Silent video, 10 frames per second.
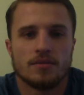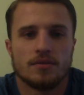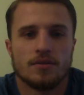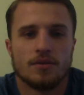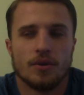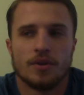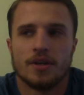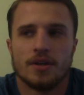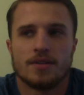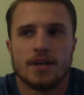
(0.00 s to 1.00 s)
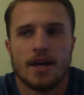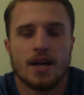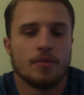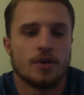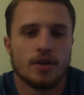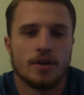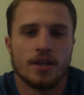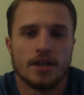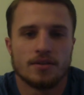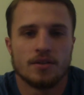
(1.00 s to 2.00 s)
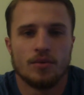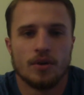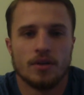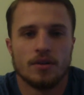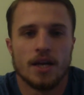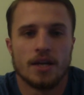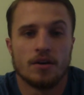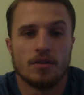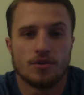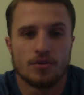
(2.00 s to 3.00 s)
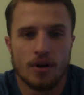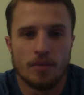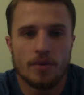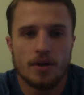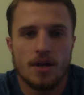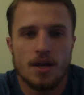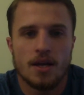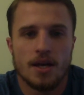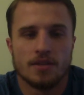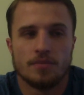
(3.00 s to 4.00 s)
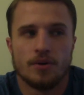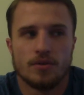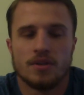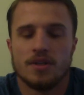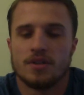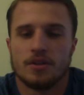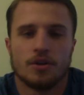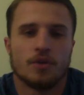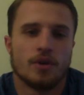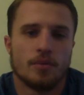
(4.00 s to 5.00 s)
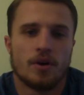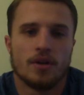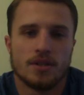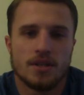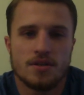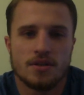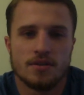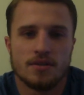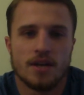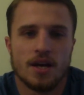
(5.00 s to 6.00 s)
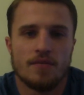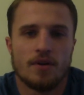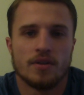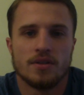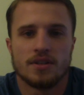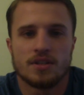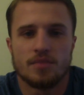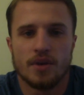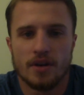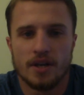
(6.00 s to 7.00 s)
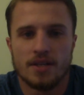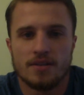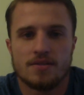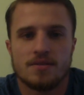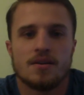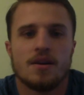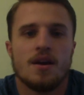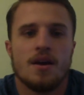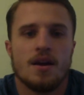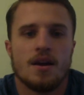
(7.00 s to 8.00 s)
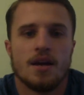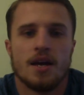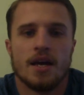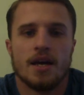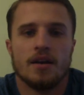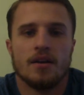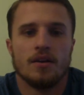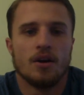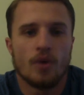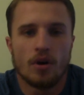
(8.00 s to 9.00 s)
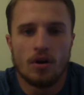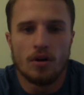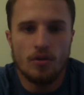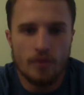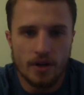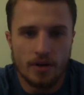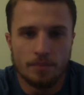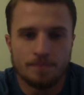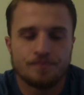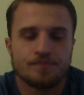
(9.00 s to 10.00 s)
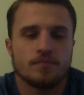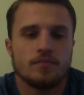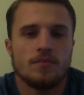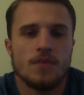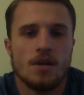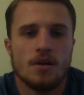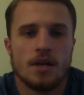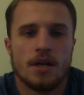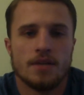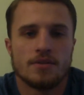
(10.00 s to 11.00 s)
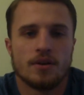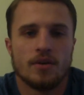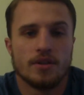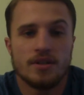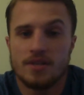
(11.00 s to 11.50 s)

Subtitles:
to where they're going to say, hey, I'm going to elect someone like Donald Trump, as opposed to these other career politicians that have all this experience and know it all over him. And so, just